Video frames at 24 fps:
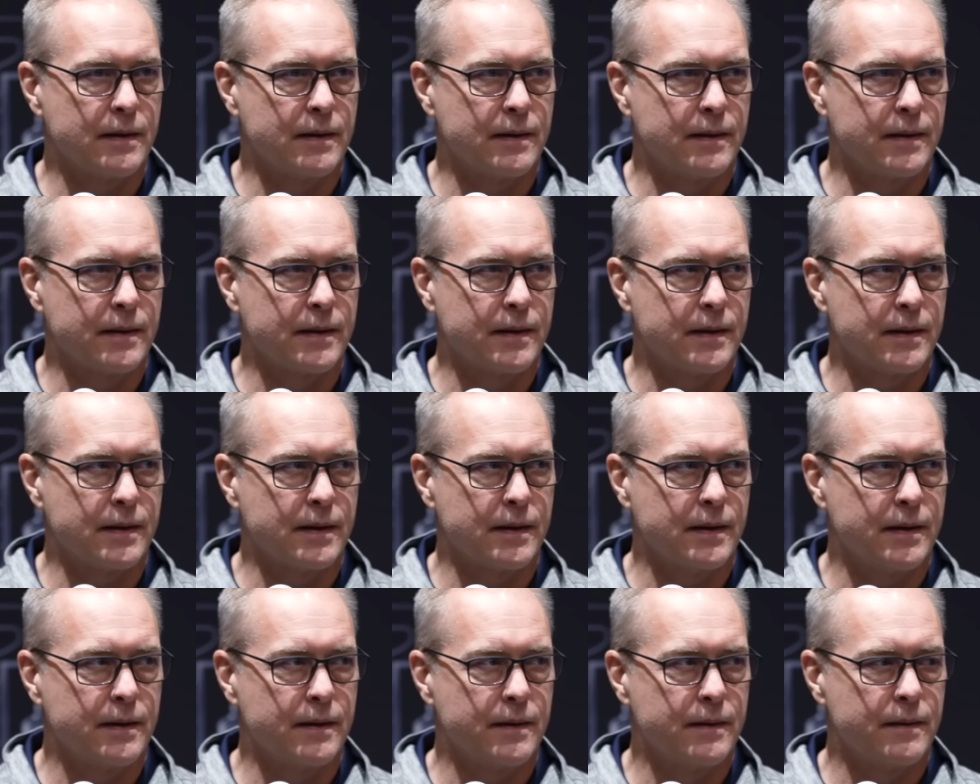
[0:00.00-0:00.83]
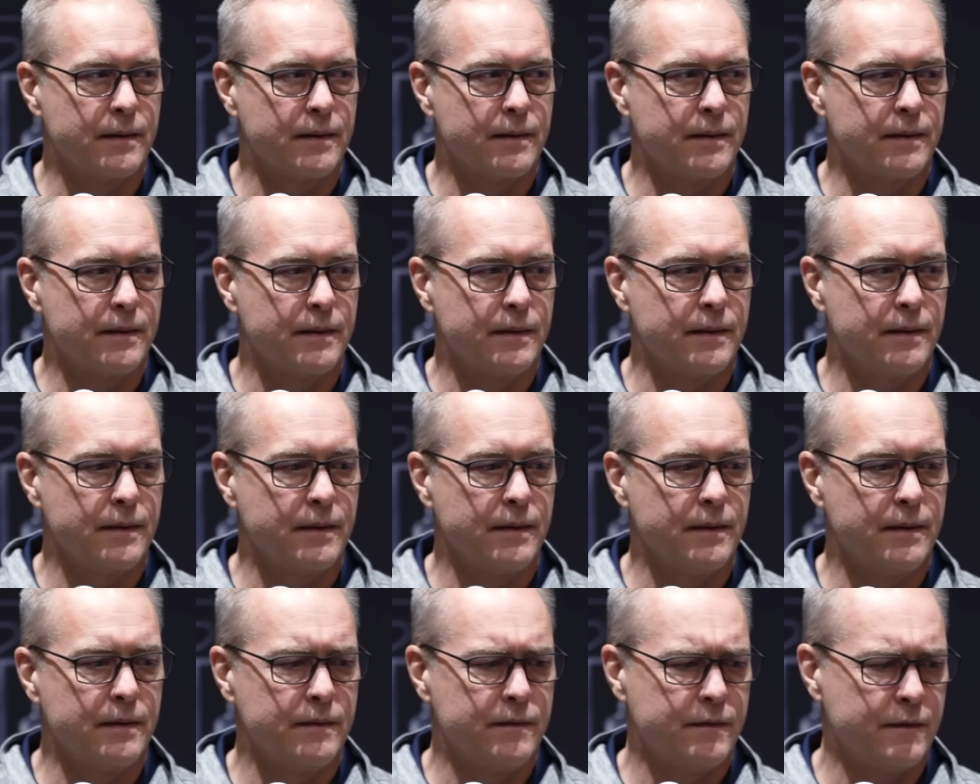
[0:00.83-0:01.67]
I get hired
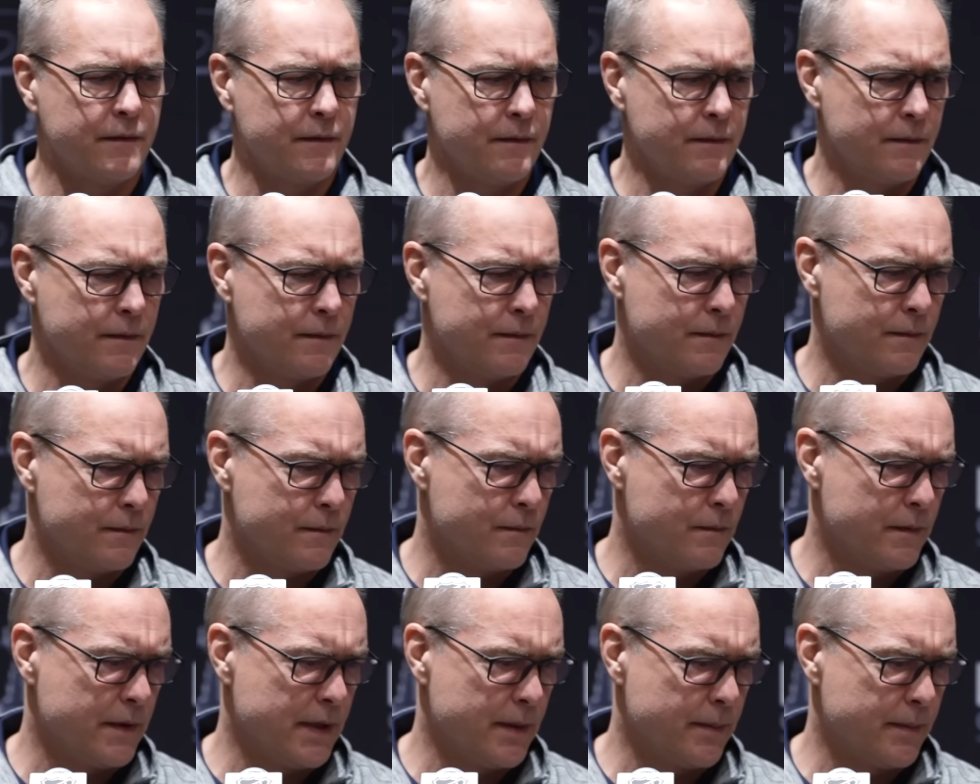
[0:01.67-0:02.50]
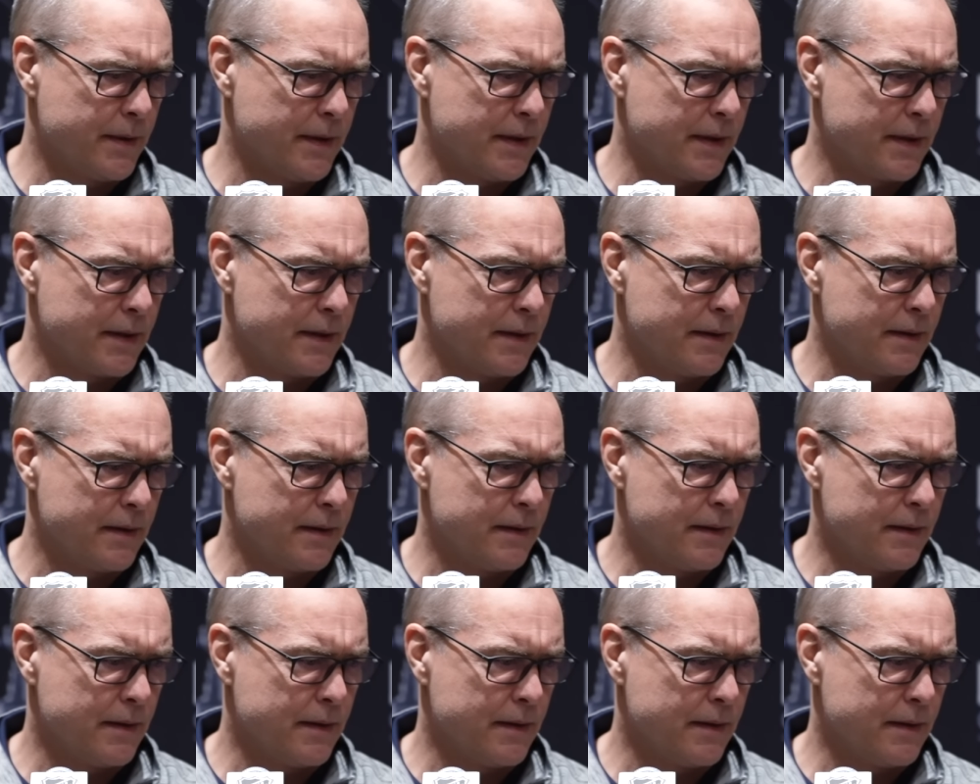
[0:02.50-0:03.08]
into Winnipeg,